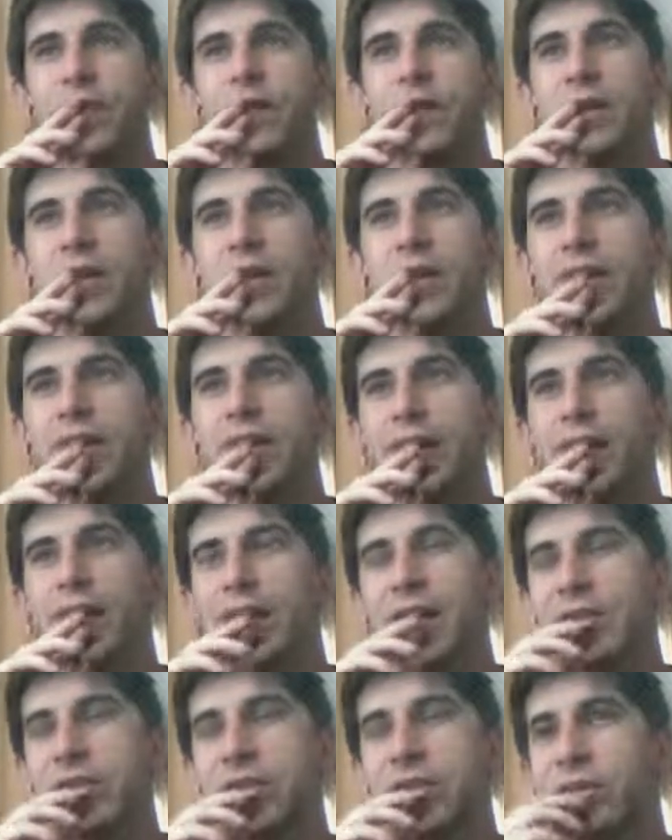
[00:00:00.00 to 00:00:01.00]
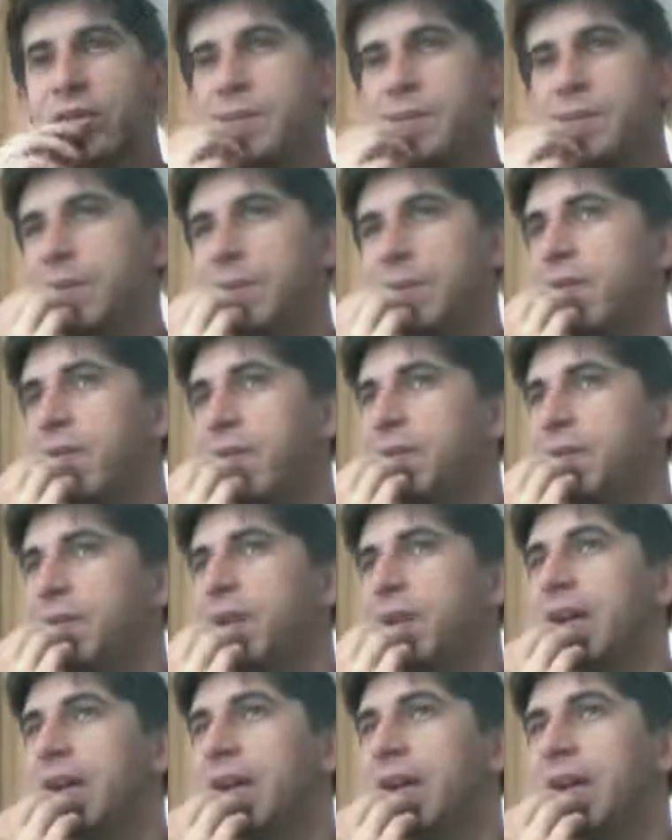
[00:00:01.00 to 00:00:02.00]
Can't add a script behavior
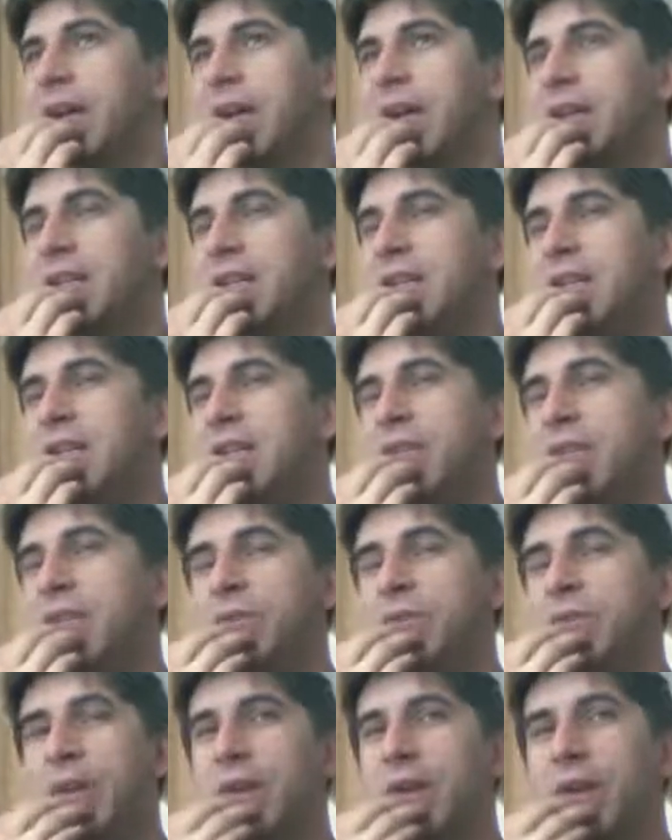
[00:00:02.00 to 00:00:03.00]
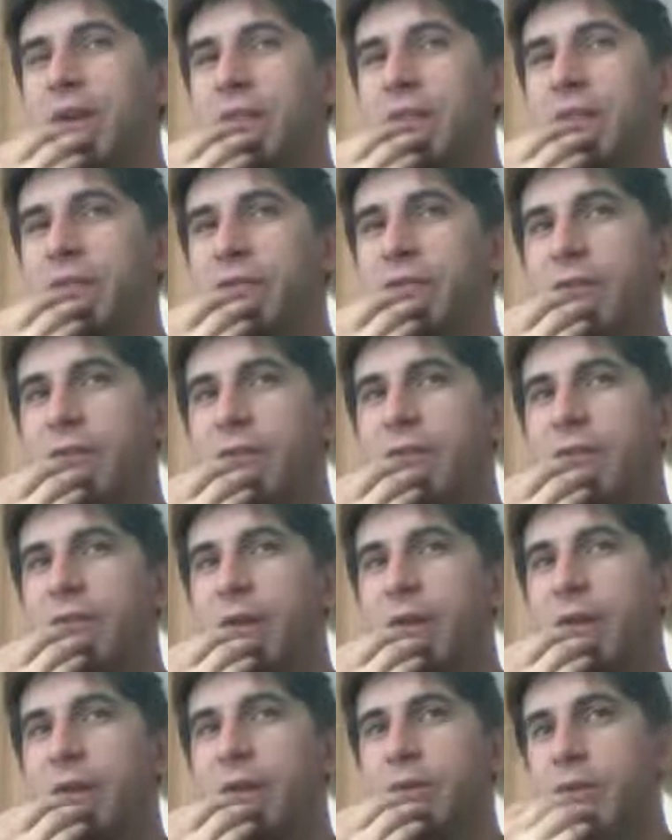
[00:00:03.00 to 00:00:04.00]
dagger. It needs to derive from
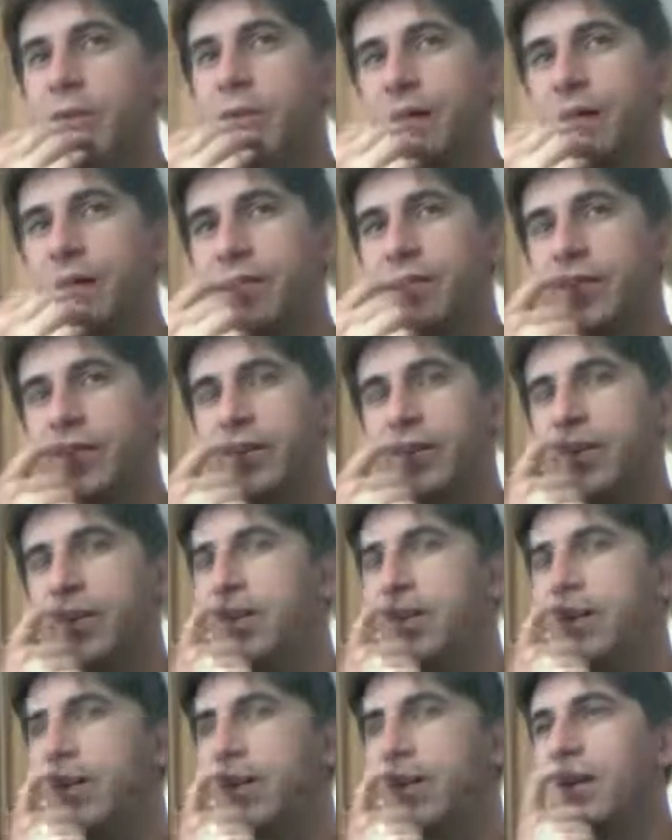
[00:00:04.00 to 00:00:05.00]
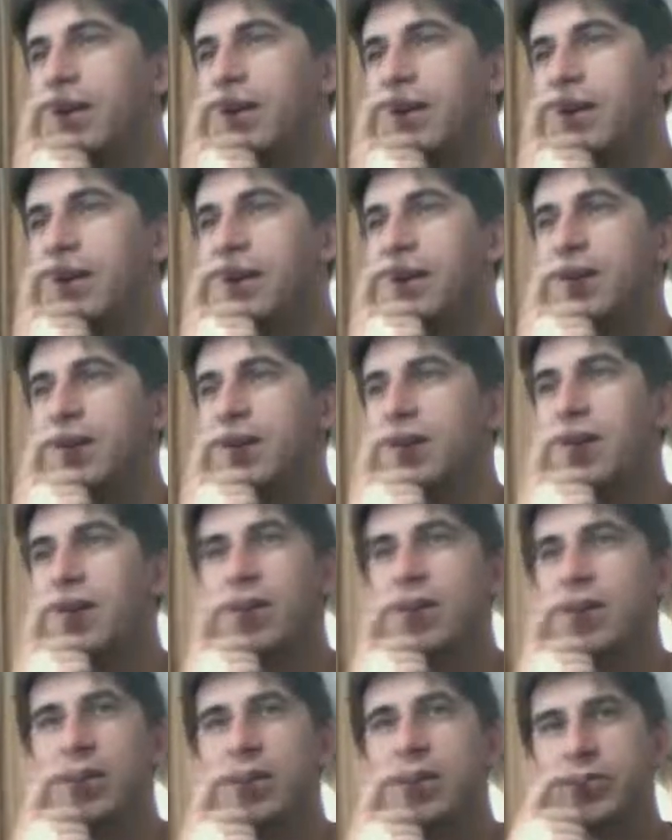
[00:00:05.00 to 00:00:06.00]
mono behavior.
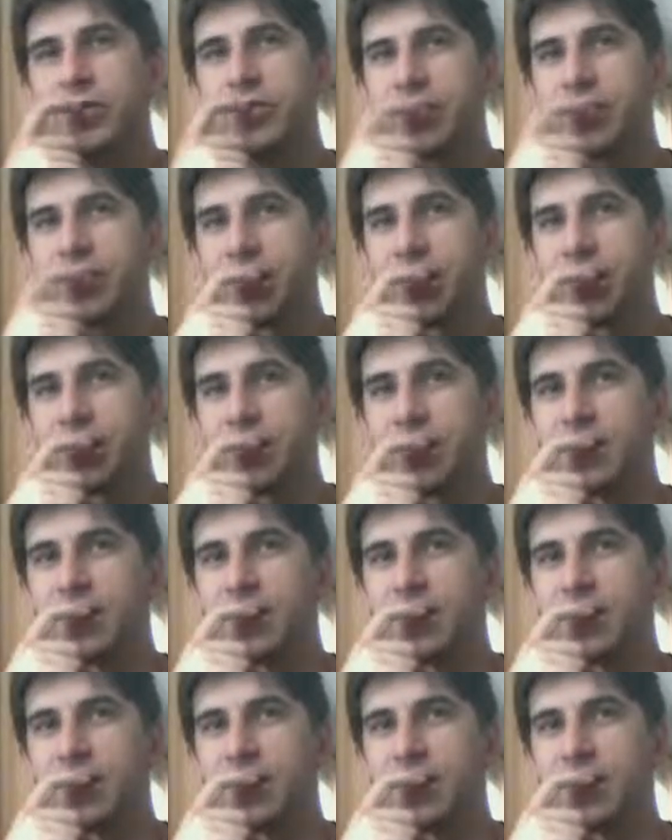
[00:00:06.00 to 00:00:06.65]
Interesting.